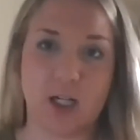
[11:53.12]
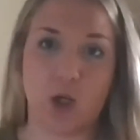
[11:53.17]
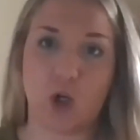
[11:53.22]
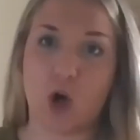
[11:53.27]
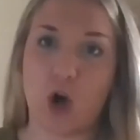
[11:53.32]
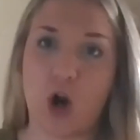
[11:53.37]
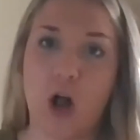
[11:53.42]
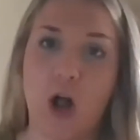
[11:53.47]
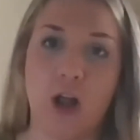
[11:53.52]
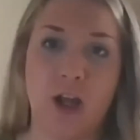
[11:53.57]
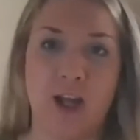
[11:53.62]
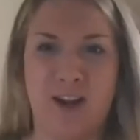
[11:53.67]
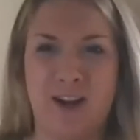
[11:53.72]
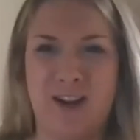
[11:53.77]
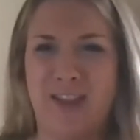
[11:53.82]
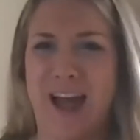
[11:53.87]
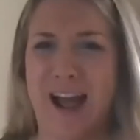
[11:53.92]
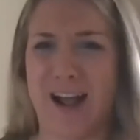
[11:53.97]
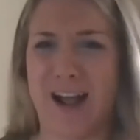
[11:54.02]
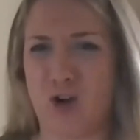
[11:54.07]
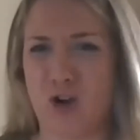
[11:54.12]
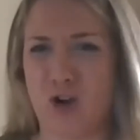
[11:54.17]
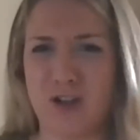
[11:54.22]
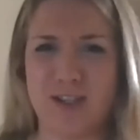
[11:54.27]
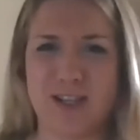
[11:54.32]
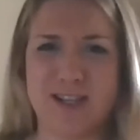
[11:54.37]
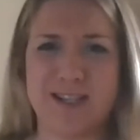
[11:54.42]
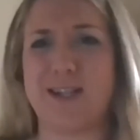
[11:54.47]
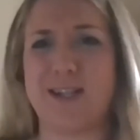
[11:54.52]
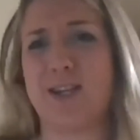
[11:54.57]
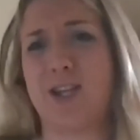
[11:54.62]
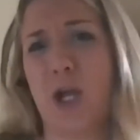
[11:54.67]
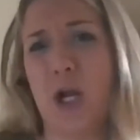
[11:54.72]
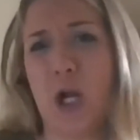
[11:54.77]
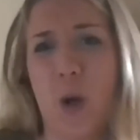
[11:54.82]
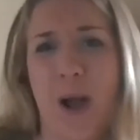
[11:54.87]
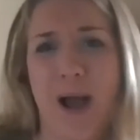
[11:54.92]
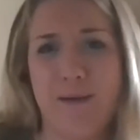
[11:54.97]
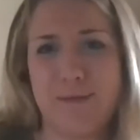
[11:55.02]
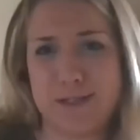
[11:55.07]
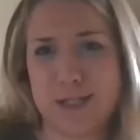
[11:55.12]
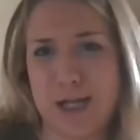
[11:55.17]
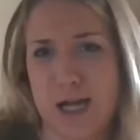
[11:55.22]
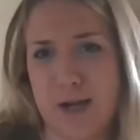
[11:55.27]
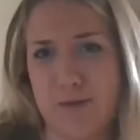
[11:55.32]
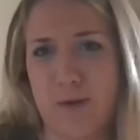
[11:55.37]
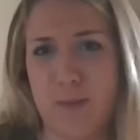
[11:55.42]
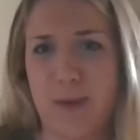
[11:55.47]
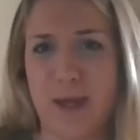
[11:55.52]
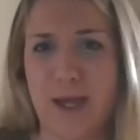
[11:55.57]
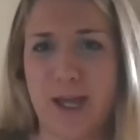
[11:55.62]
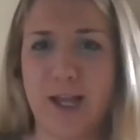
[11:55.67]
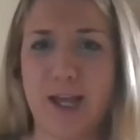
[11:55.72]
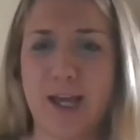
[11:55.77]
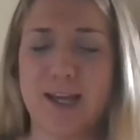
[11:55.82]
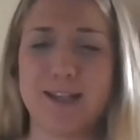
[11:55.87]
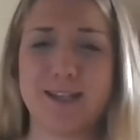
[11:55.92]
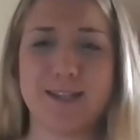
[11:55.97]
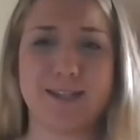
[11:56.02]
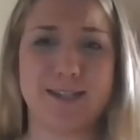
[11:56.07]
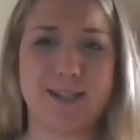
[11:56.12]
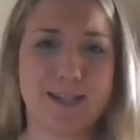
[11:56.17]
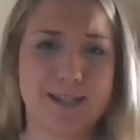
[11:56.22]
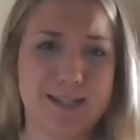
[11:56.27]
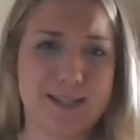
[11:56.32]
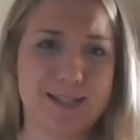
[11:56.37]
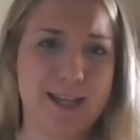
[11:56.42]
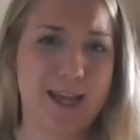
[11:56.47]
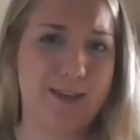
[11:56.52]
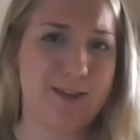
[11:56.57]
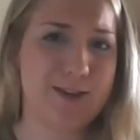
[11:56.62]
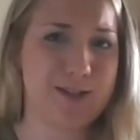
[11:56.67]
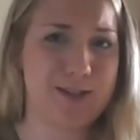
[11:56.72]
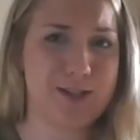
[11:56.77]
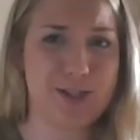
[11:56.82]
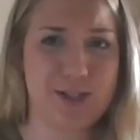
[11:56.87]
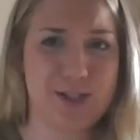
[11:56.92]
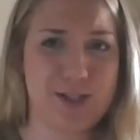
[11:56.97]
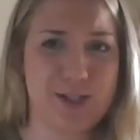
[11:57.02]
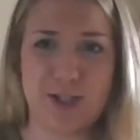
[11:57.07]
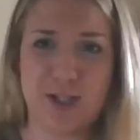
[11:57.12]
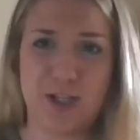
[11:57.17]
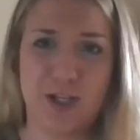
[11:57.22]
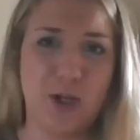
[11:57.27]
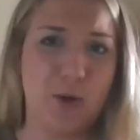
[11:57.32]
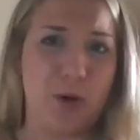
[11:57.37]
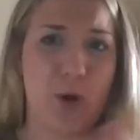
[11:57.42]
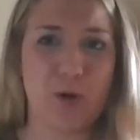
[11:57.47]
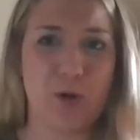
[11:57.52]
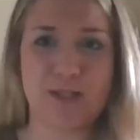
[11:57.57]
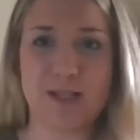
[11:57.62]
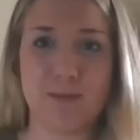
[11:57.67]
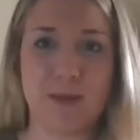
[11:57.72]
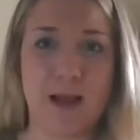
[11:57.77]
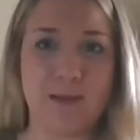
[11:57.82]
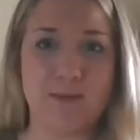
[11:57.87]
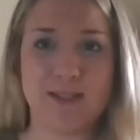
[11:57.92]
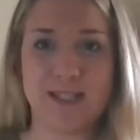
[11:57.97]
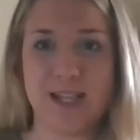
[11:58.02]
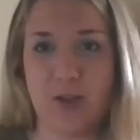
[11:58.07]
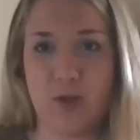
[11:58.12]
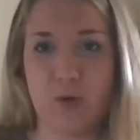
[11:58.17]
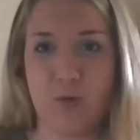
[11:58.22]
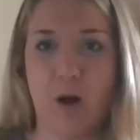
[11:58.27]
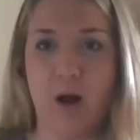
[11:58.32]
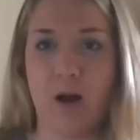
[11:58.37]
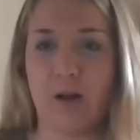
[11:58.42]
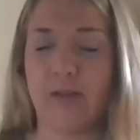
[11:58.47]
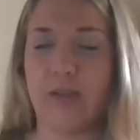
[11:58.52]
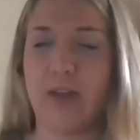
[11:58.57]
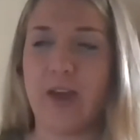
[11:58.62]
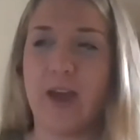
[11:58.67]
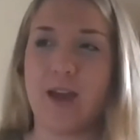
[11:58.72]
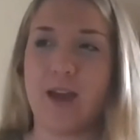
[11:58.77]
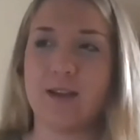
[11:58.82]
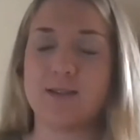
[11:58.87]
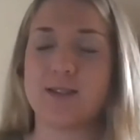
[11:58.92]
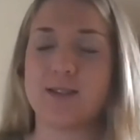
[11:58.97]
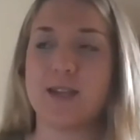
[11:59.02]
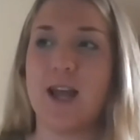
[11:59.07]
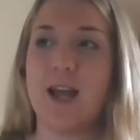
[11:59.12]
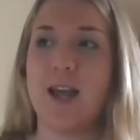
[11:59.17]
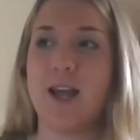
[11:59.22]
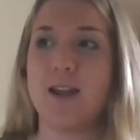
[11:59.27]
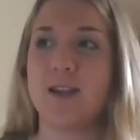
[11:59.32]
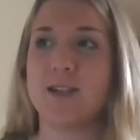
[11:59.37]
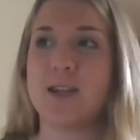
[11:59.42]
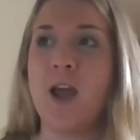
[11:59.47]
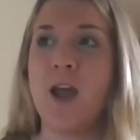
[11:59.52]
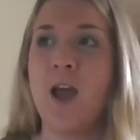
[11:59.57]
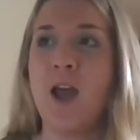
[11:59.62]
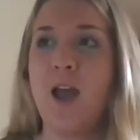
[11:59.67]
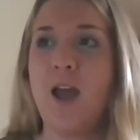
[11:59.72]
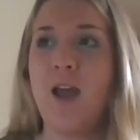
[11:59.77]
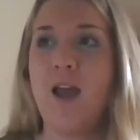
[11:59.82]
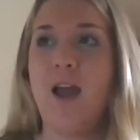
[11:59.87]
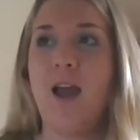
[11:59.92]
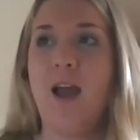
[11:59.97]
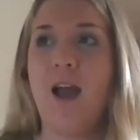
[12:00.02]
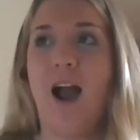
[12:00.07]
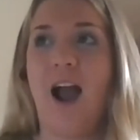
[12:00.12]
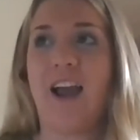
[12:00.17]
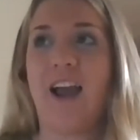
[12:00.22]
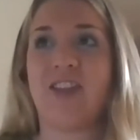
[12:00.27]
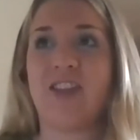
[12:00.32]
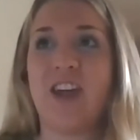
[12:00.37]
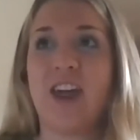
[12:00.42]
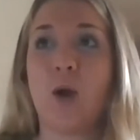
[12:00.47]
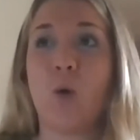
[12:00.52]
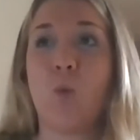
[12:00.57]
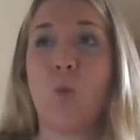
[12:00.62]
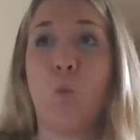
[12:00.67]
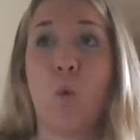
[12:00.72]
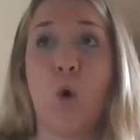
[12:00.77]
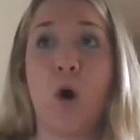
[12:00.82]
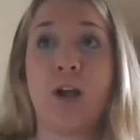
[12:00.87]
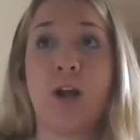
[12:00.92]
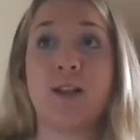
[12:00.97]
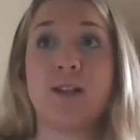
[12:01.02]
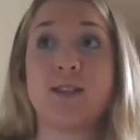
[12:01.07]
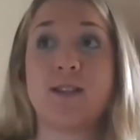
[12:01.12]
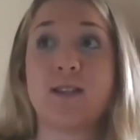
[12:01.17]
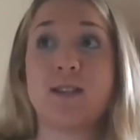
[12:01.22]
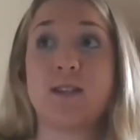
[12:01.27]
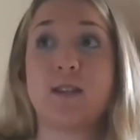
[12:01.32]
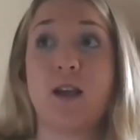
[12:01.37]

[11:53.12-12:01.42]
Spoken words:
girl, and that girl doesn't, have a ton of opinions and doesn't say this, sometimes say the wrong things. And I think once